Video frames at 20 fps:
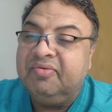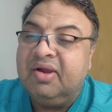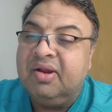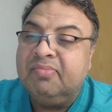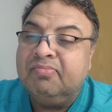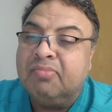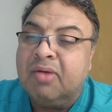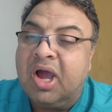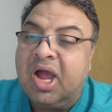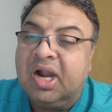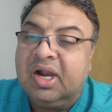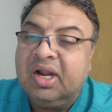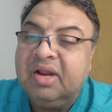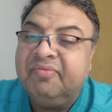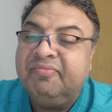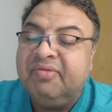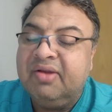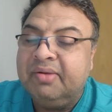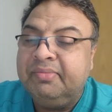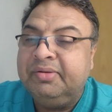and marked
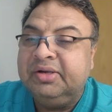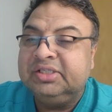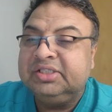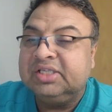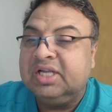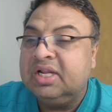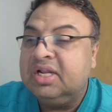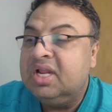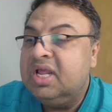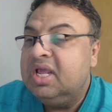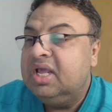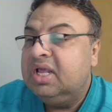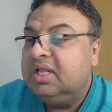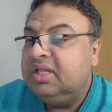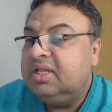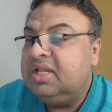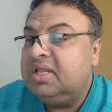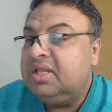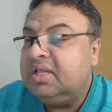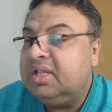inflammation.
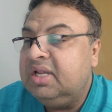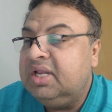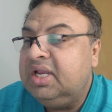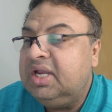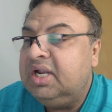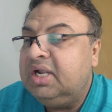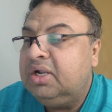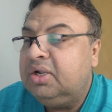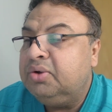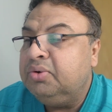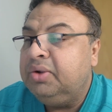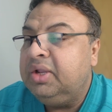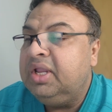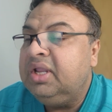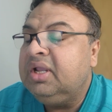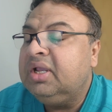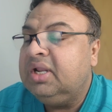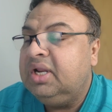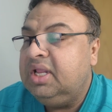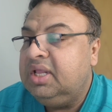This leads to
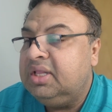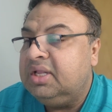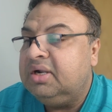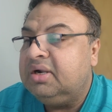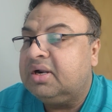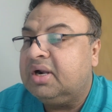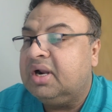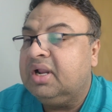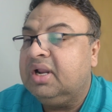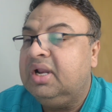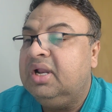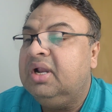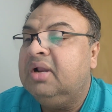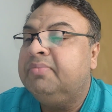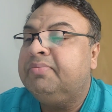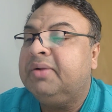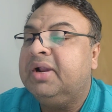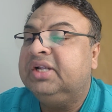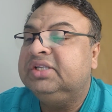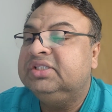increased
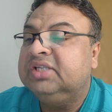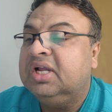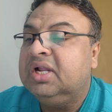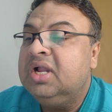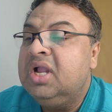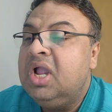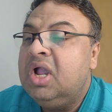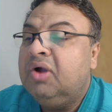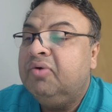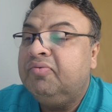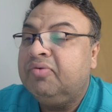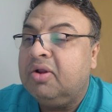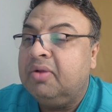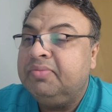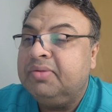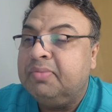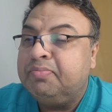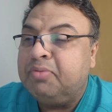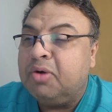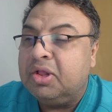intracranial pressure
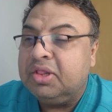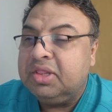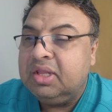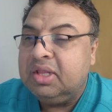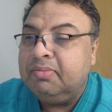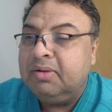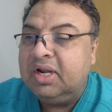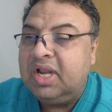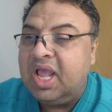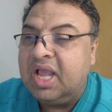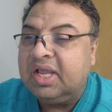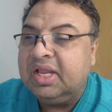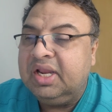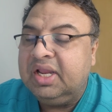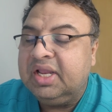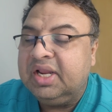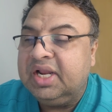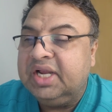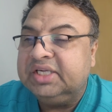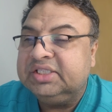from the possible
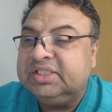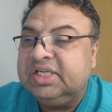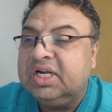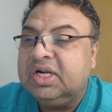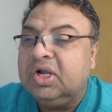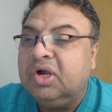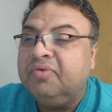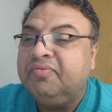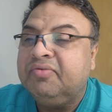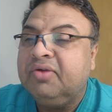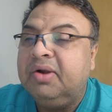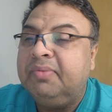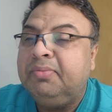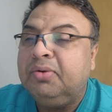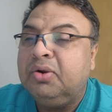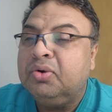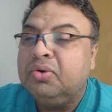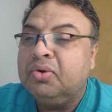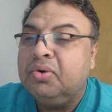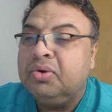aggregation of
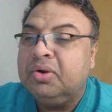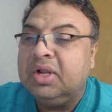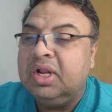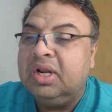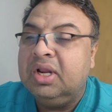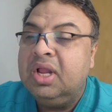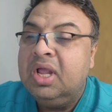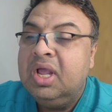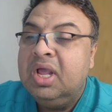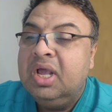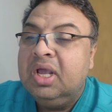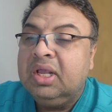cryptococcal